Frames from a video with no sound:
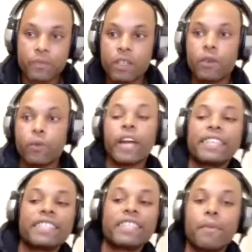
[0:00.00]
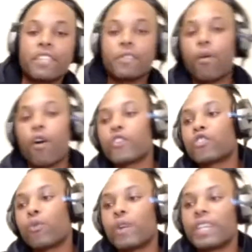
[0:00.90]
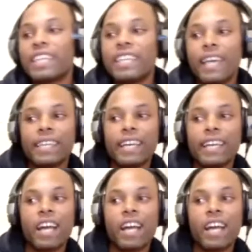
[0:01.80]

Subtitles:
We're 18 months apart. So when he had that